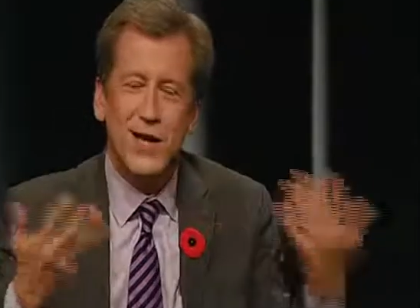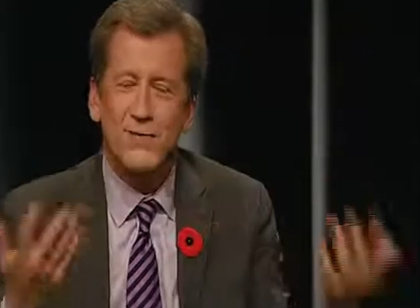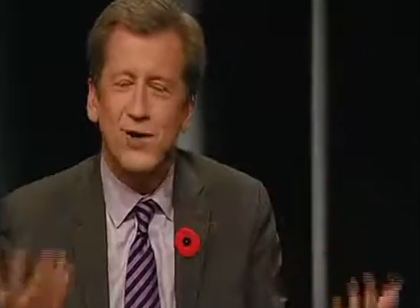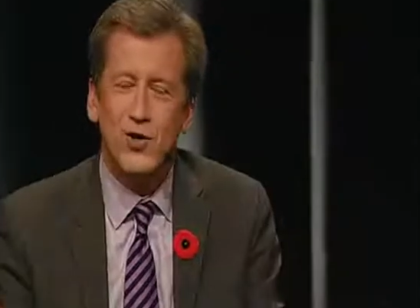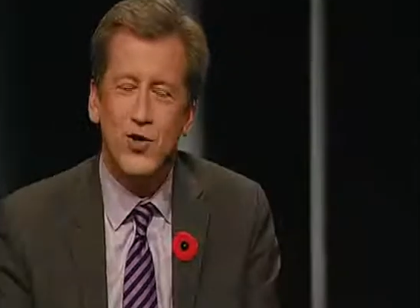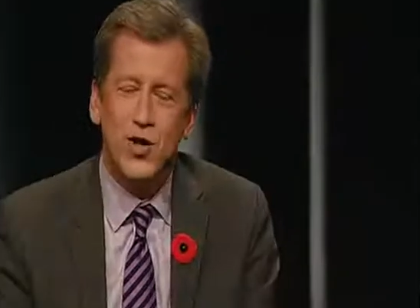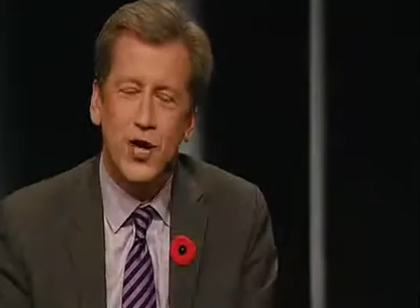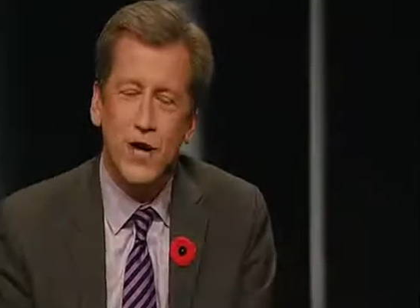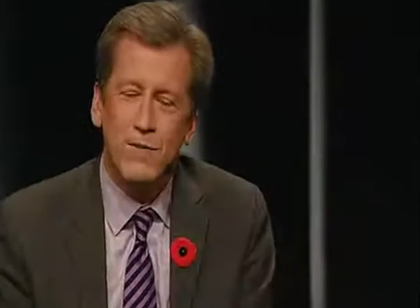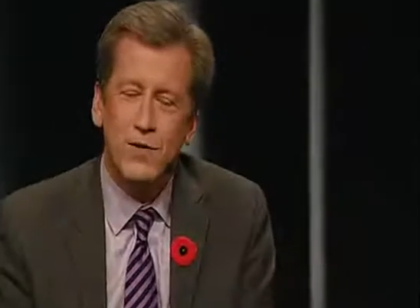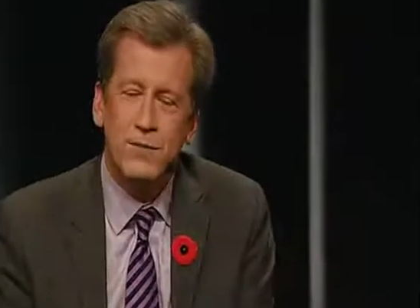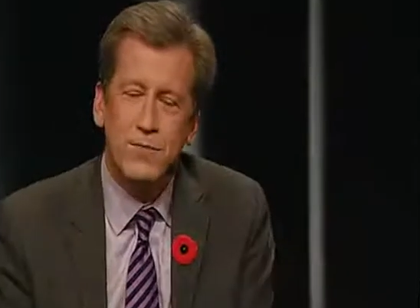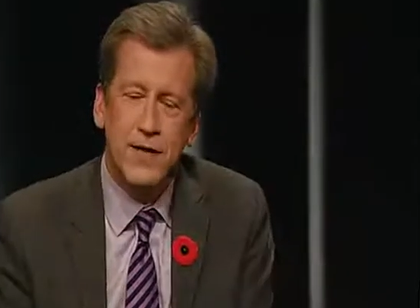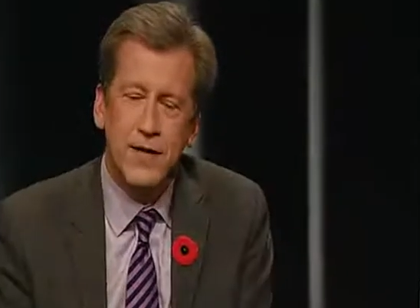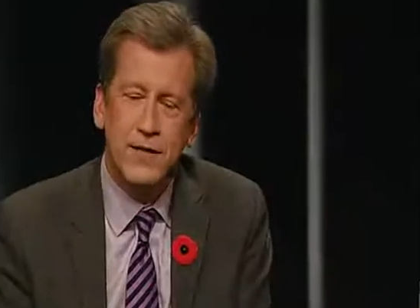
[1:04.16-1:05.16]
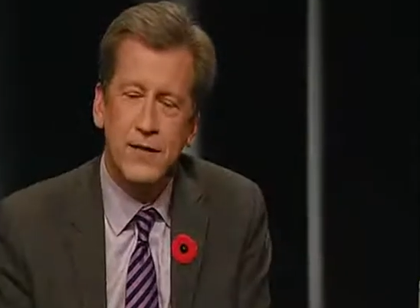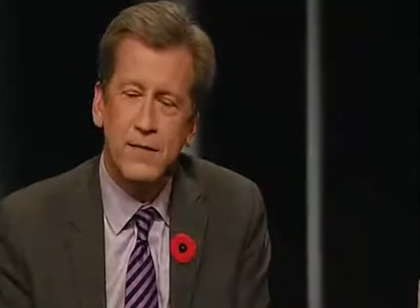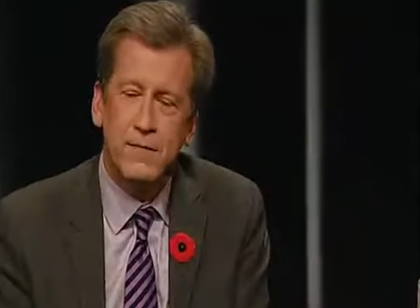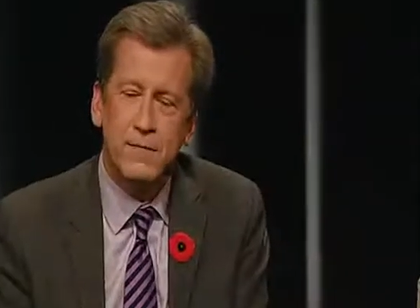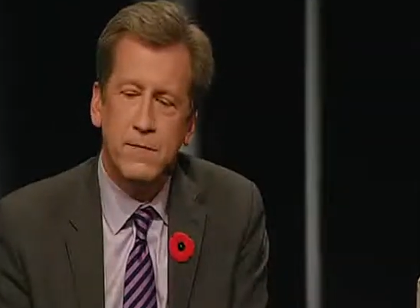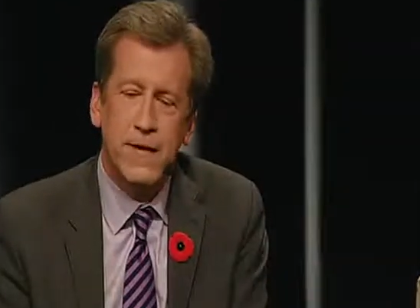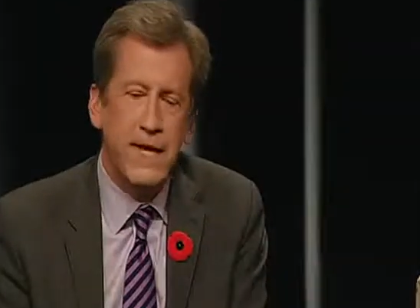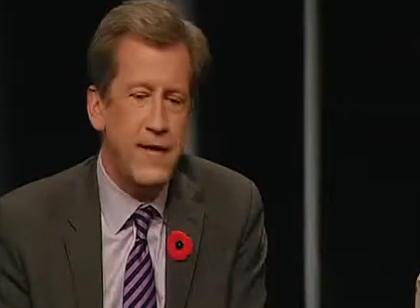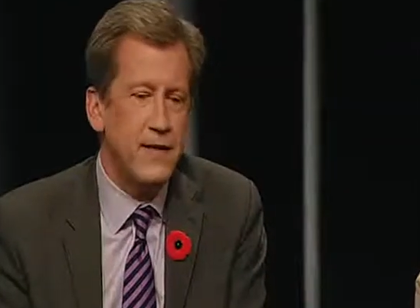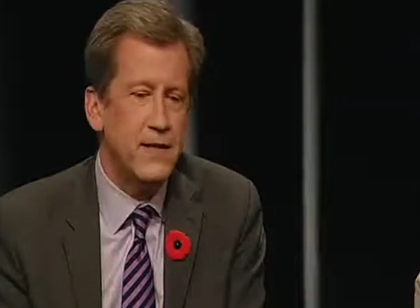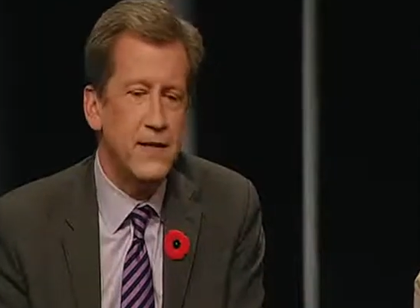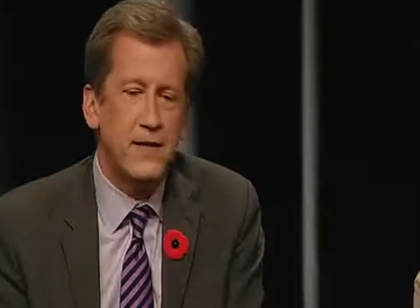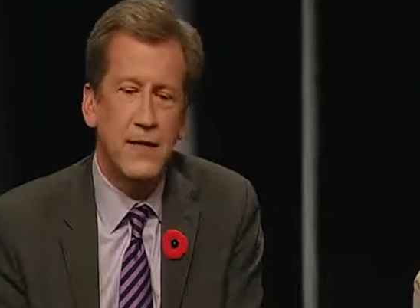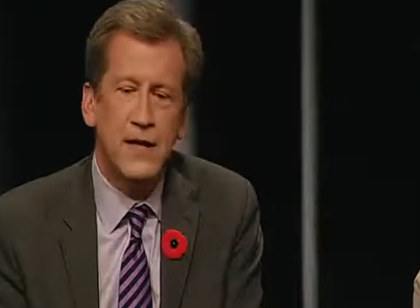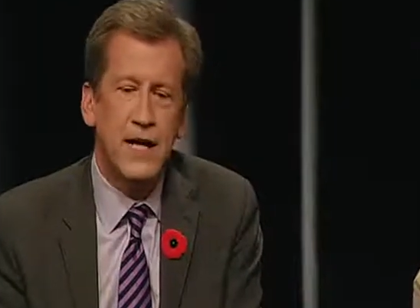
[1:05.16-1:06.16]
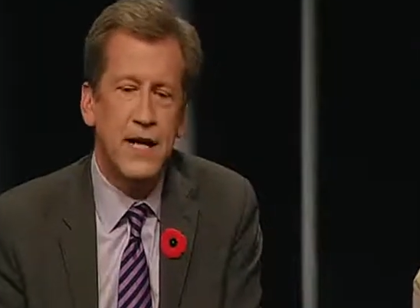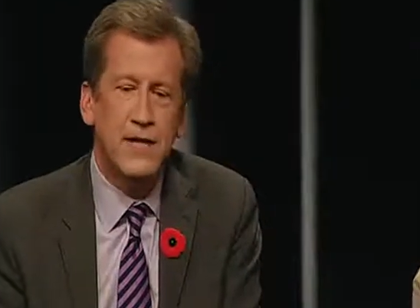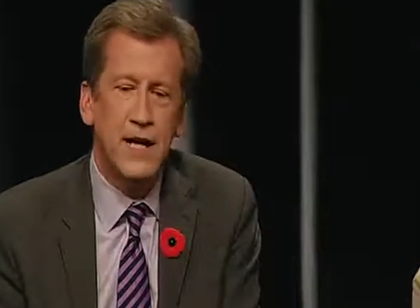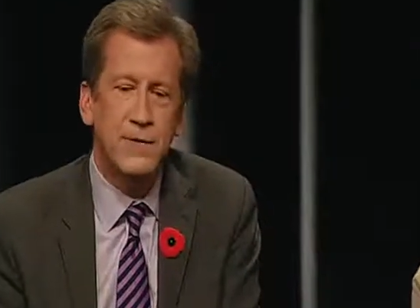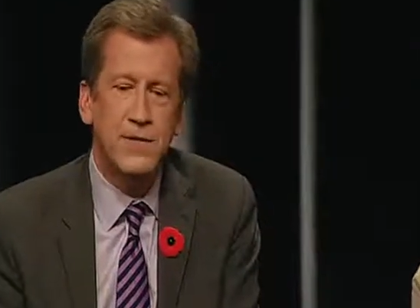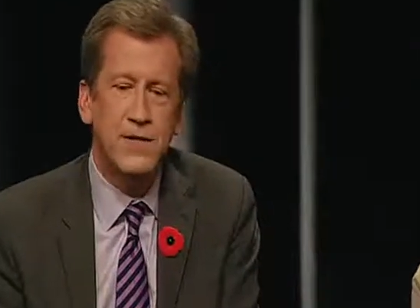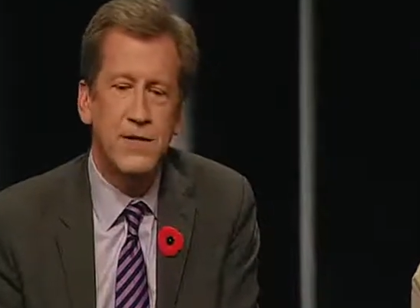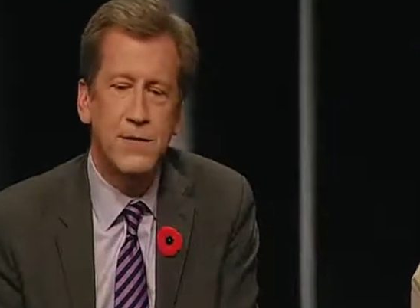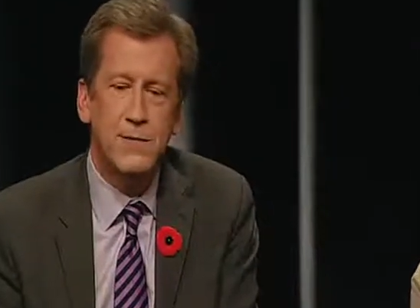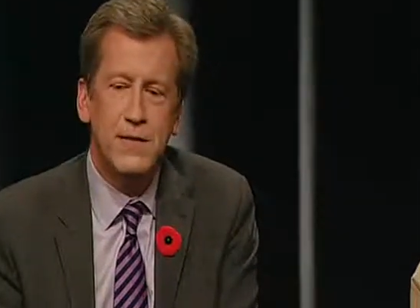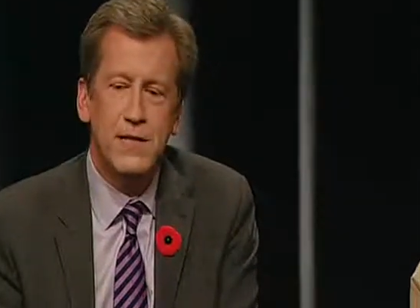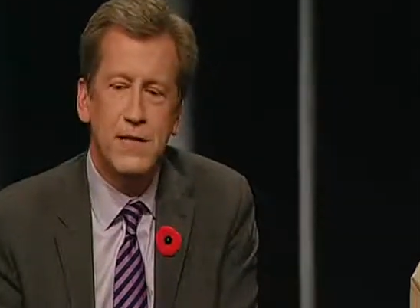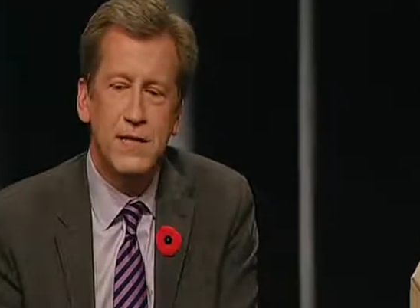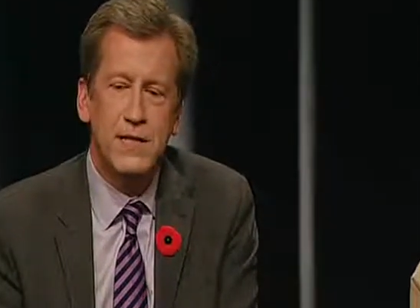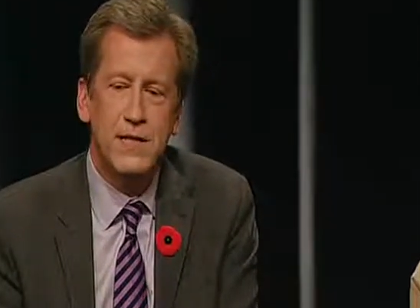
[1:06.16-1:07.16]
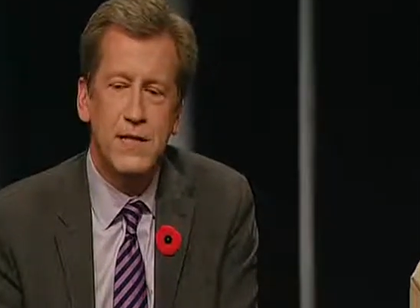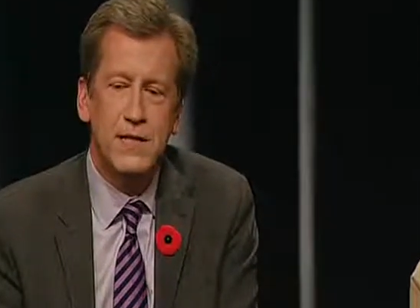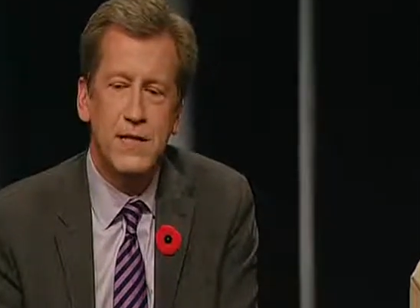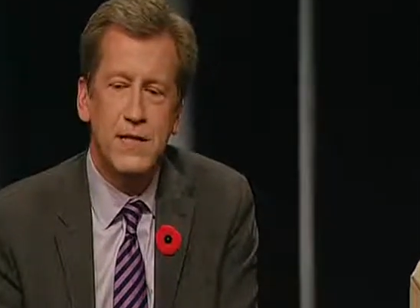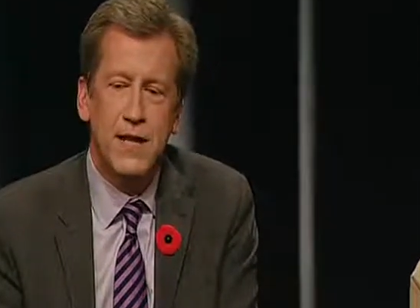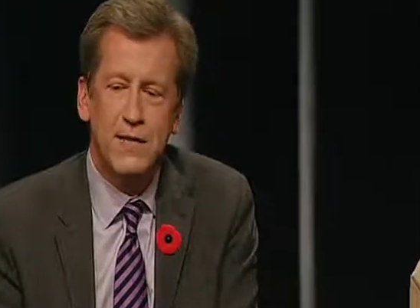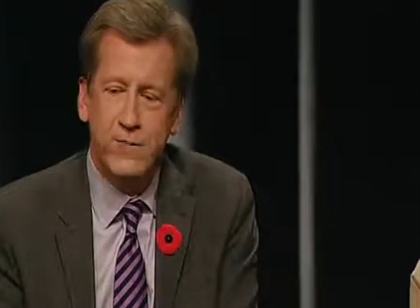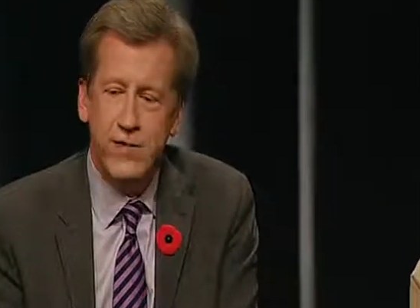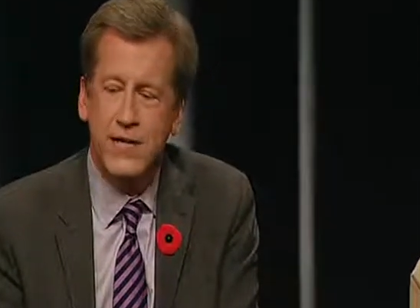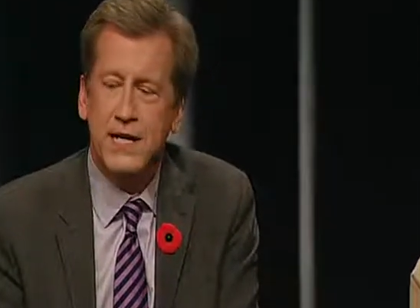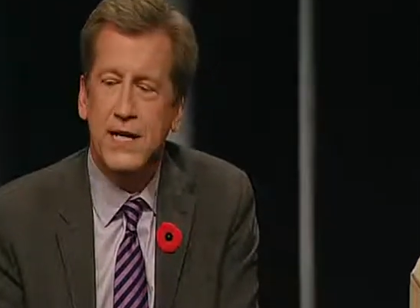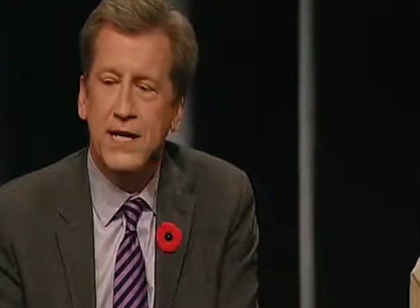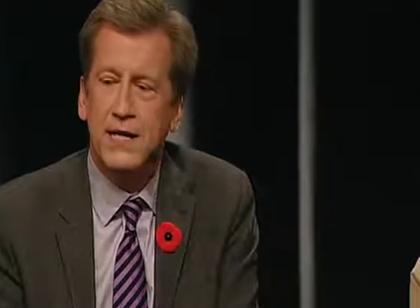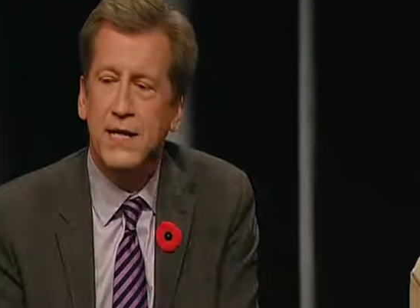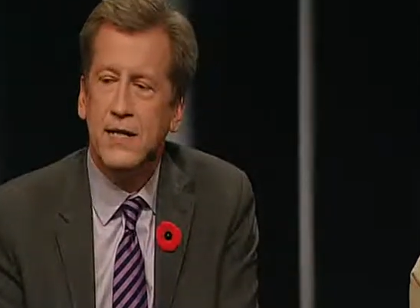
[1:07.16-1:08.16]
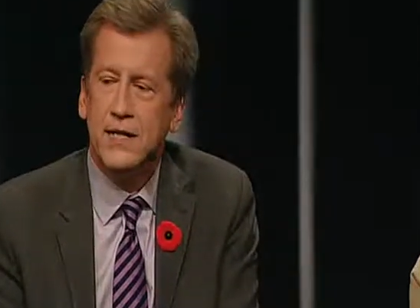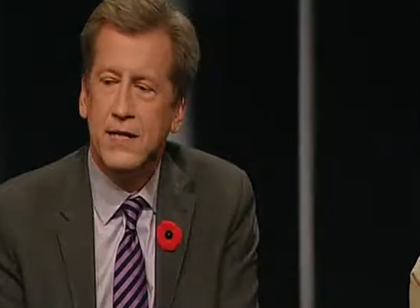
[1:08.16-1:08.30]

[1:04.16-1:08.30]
of our jobs, but, man, I come to CBC every day